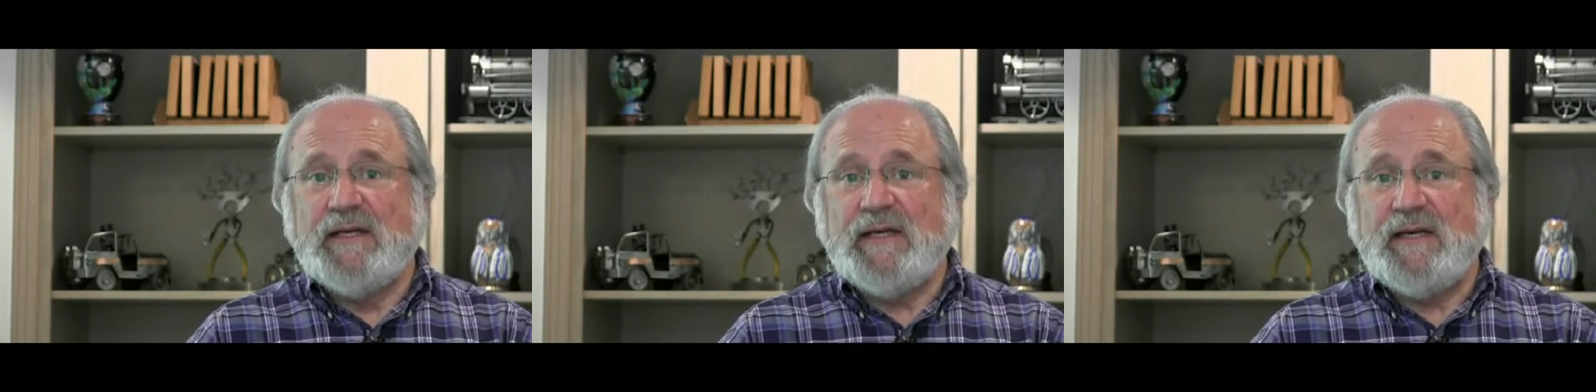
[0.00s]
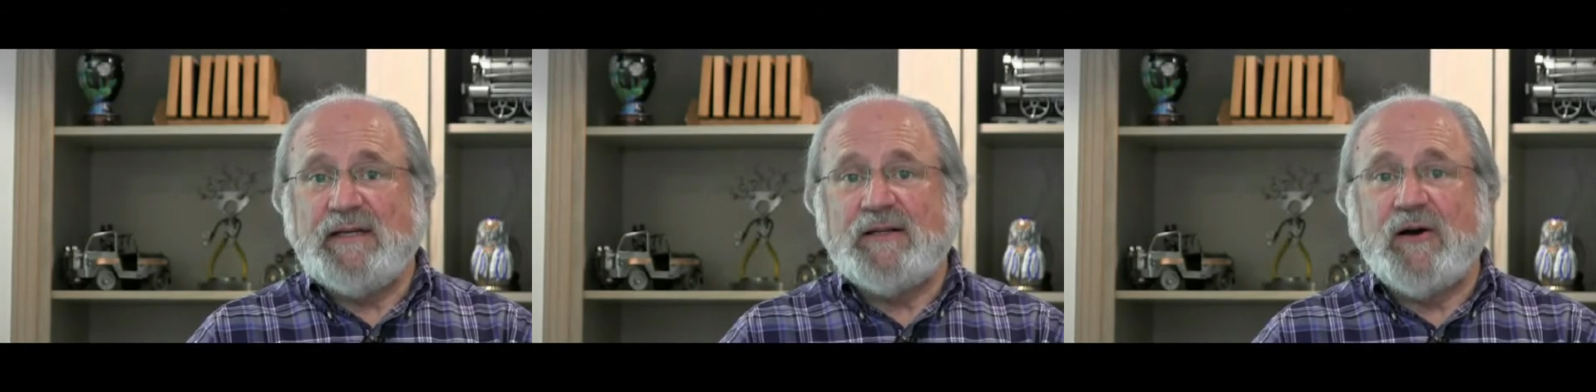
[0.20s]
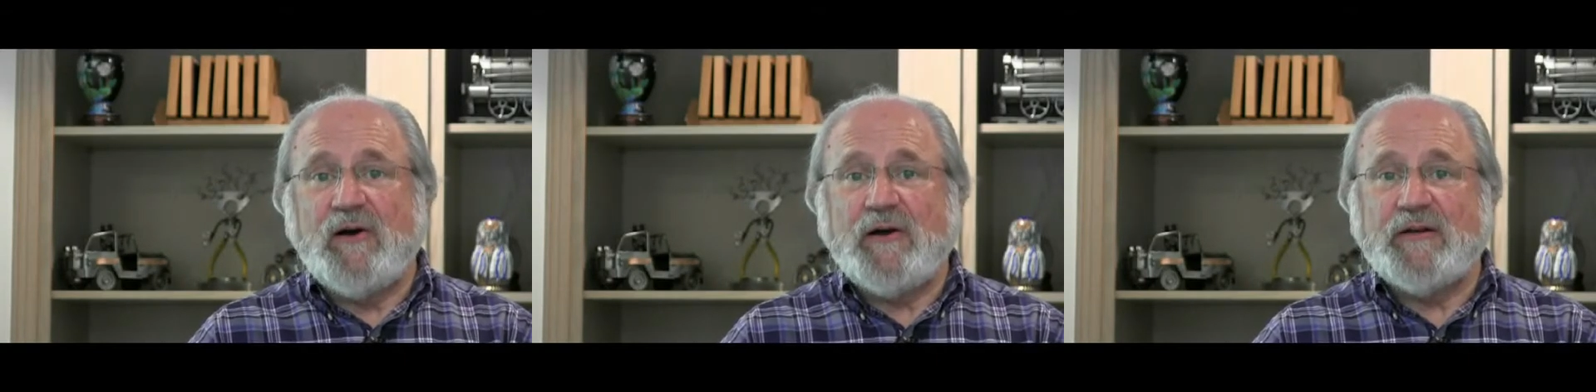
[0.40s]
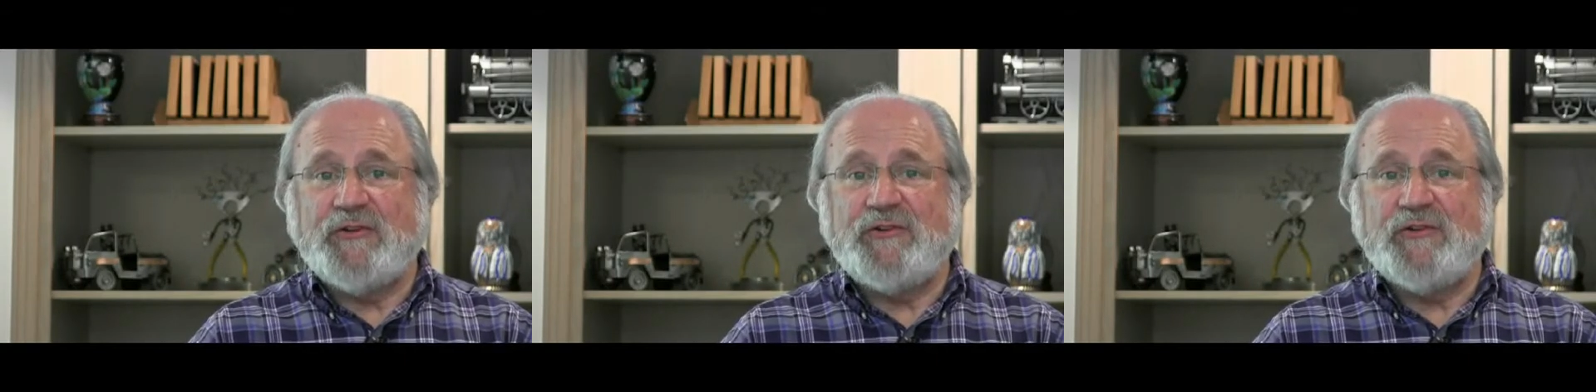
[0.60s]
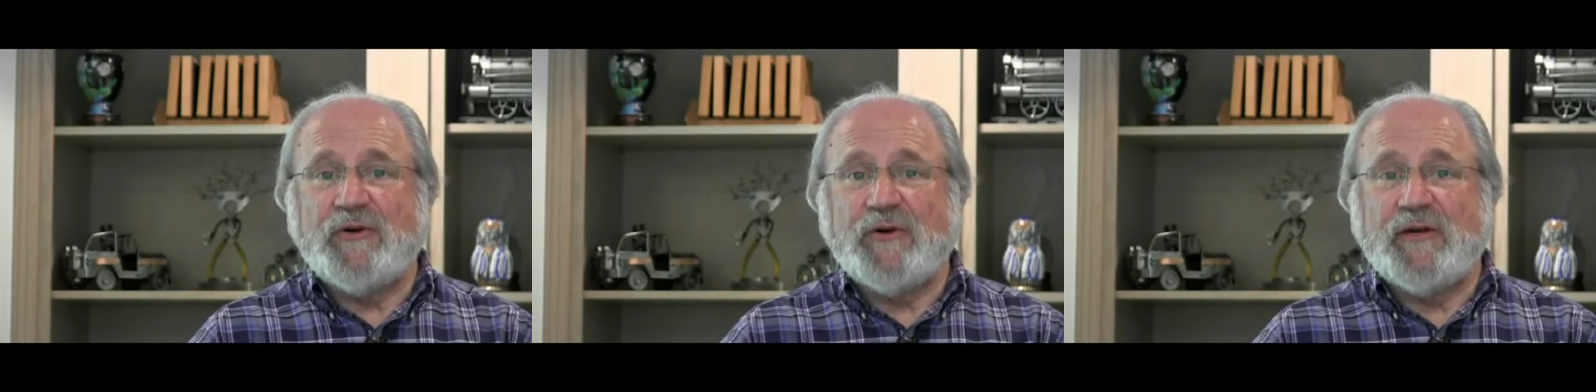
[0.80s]
and horror
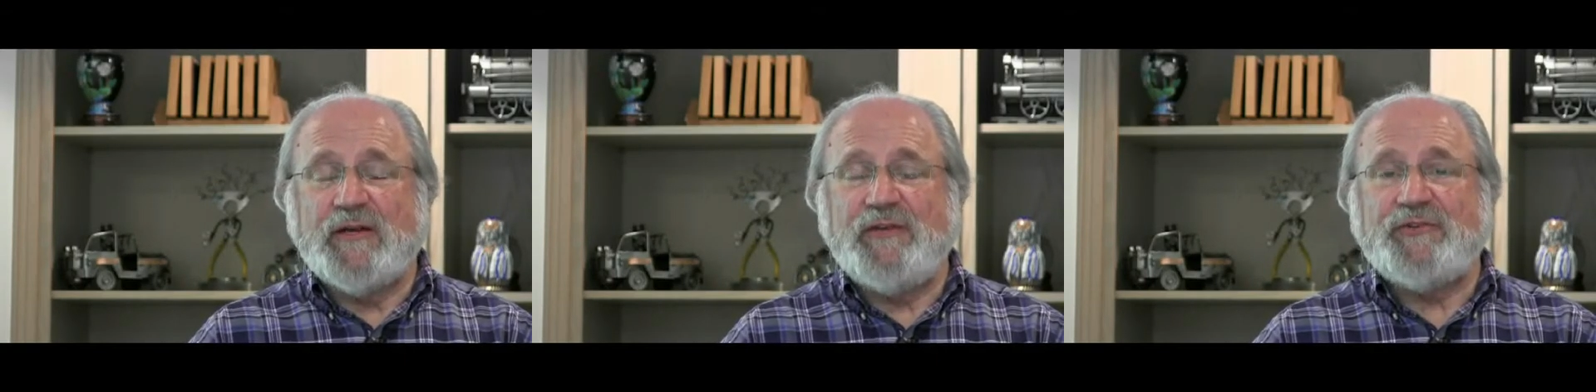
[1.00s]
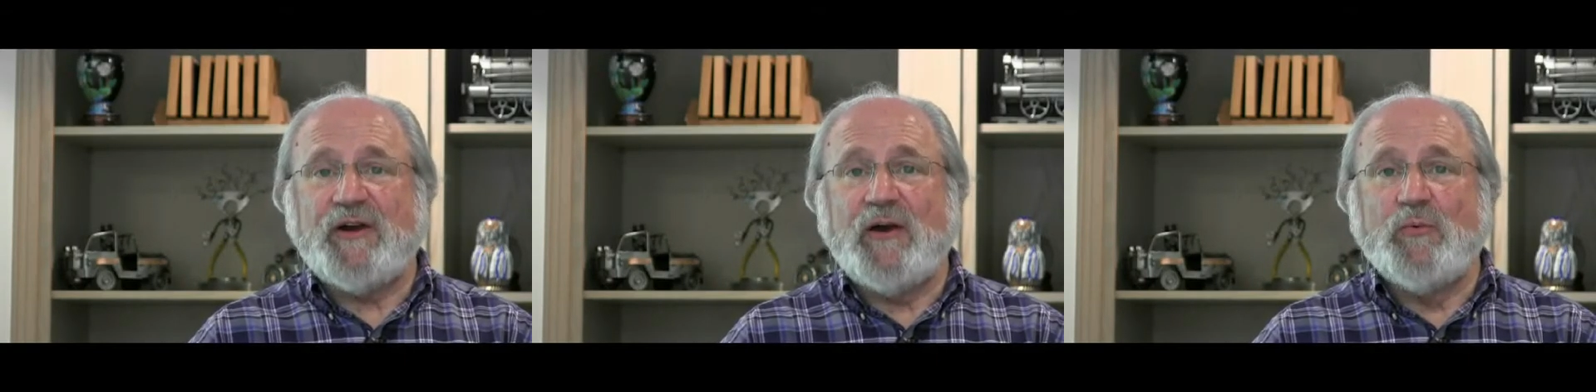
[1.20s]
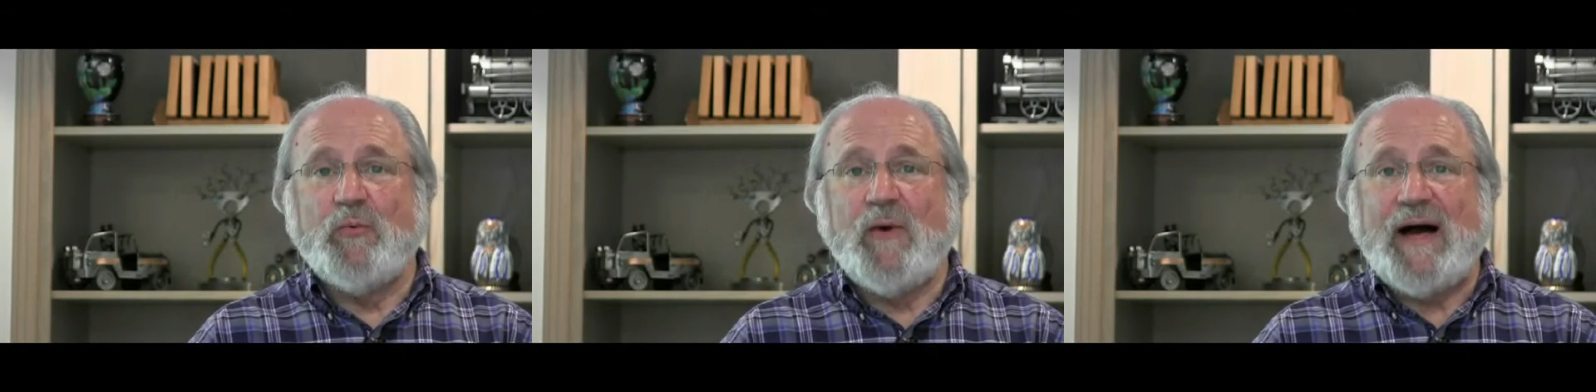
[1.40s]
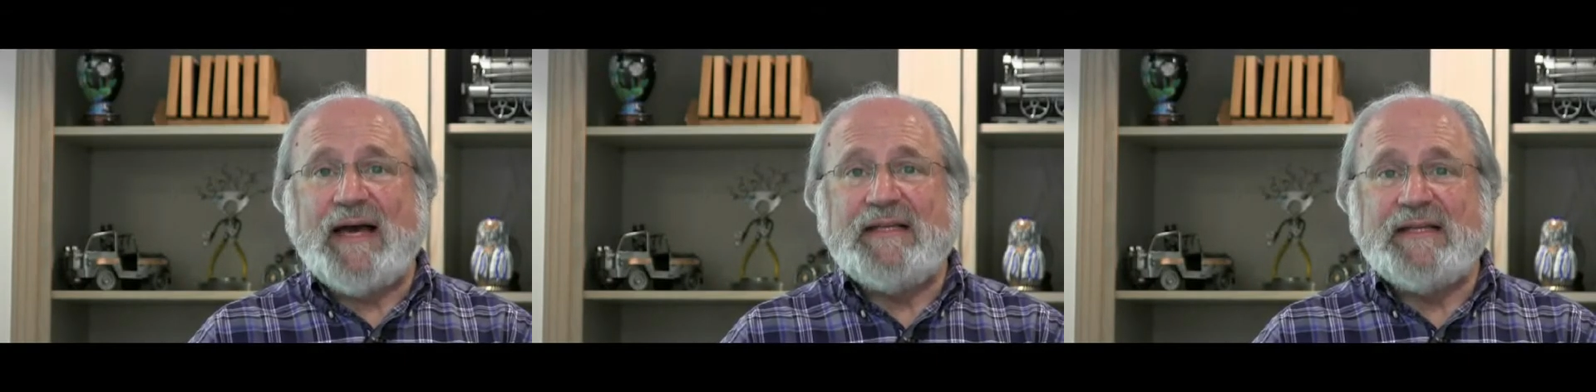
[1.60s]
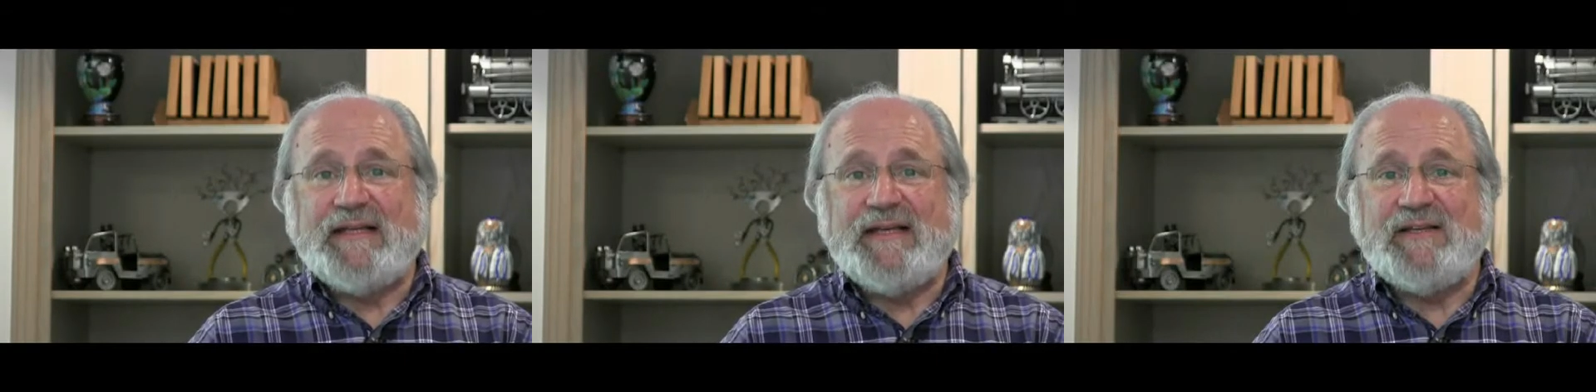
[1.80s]
stories are
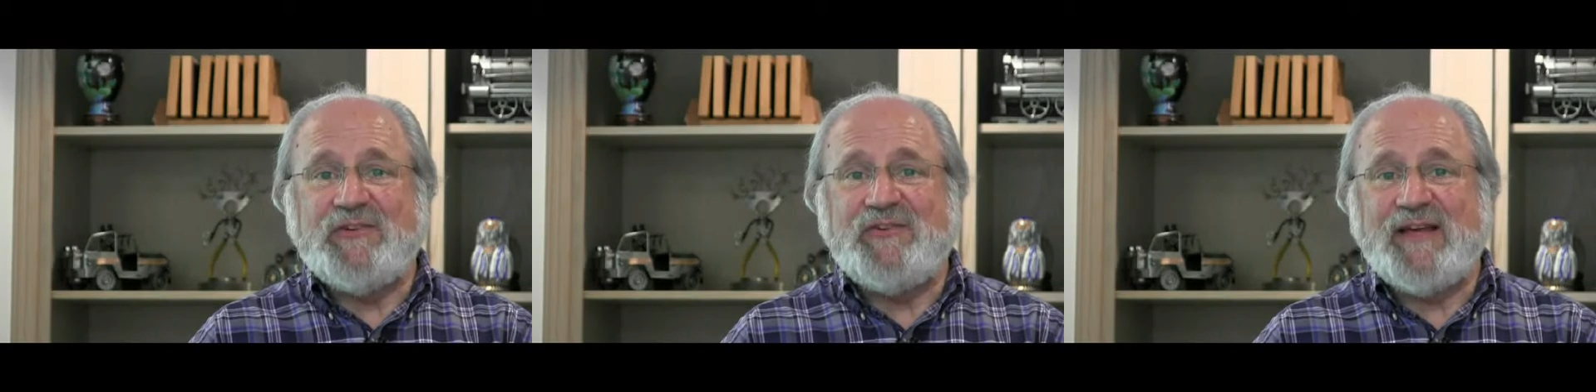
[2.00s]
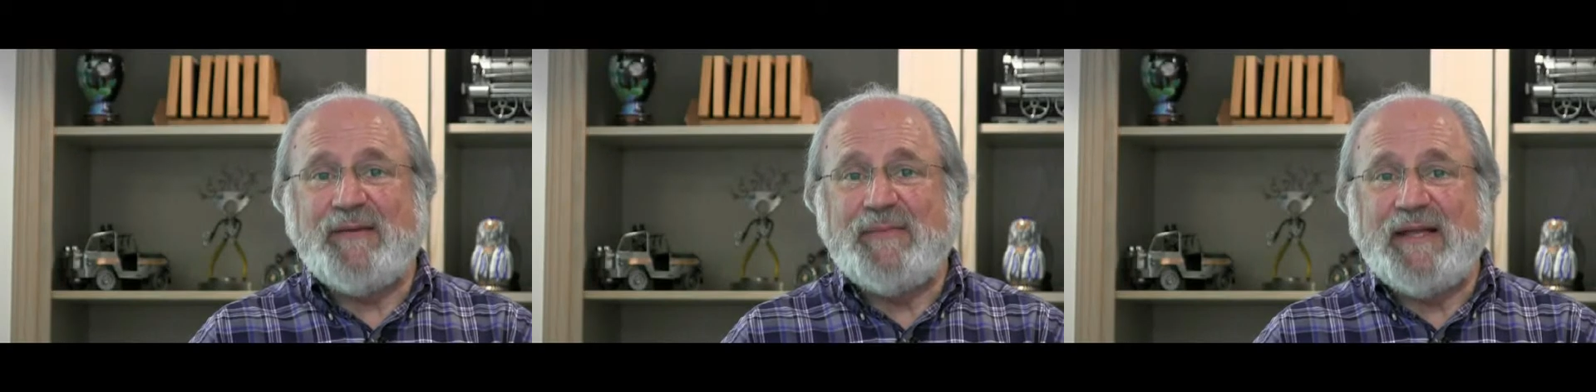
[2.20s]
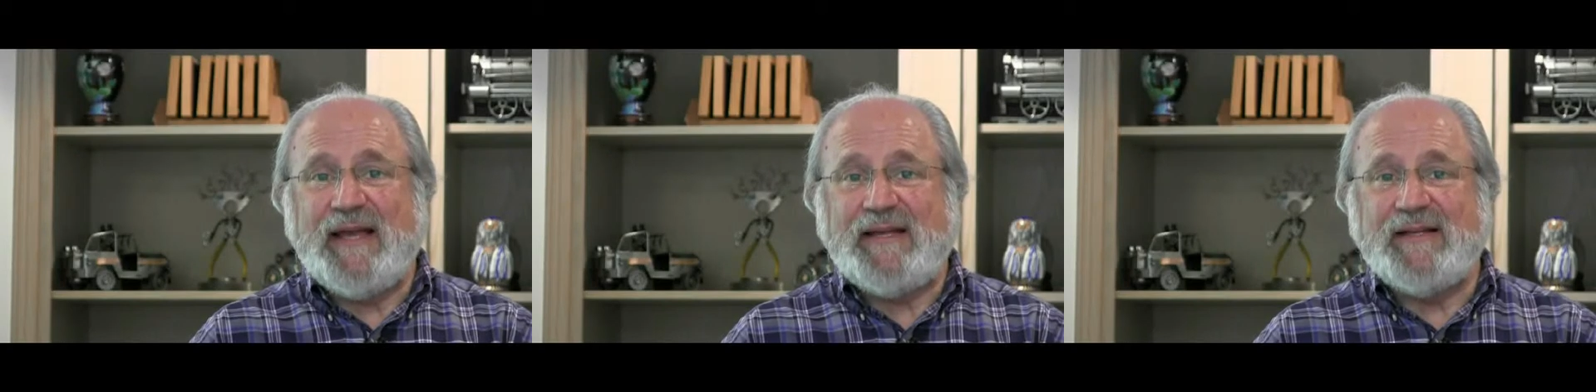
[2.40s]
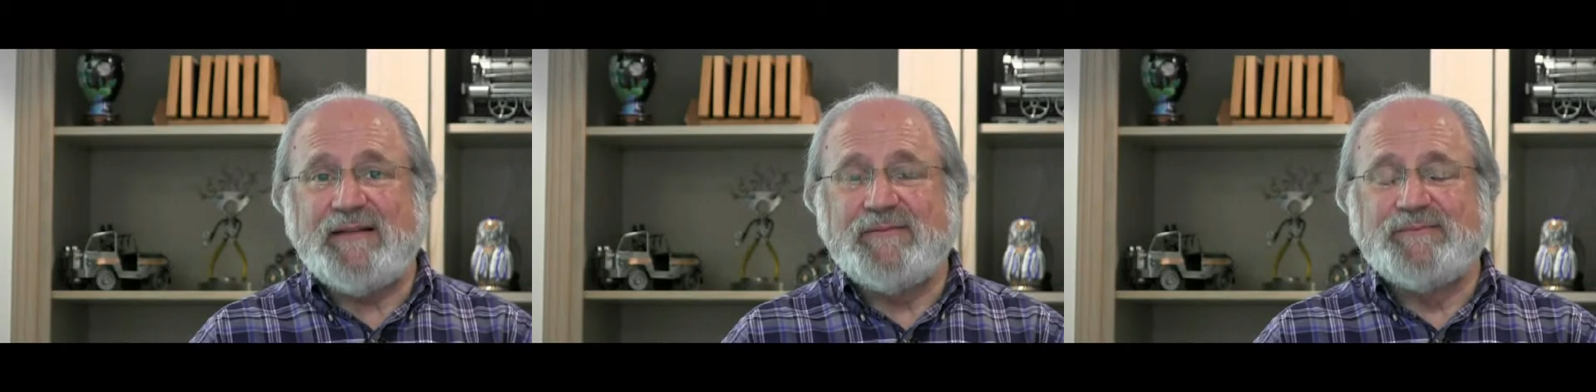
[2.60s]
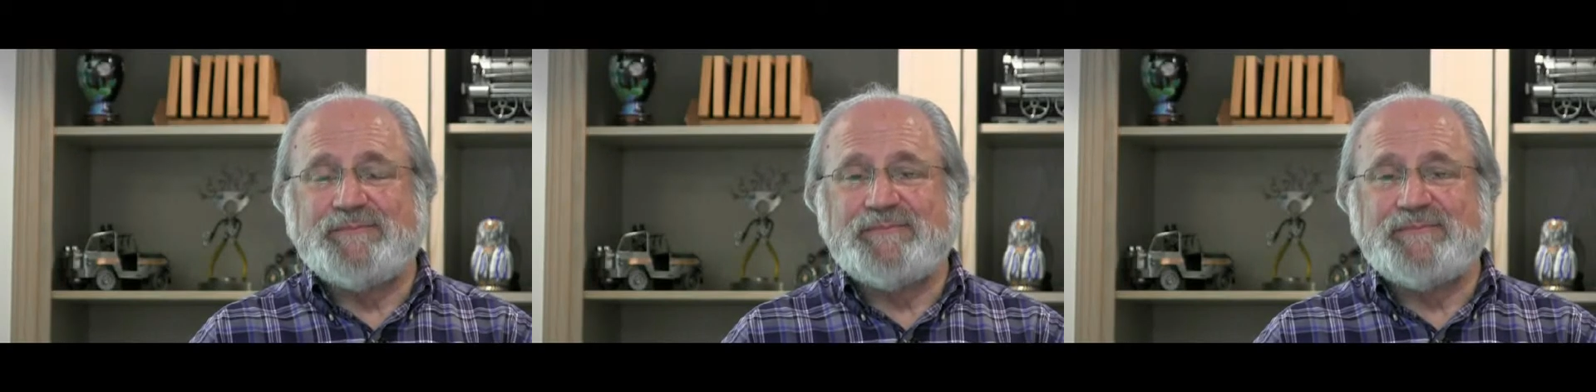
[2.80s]
widely disseminated.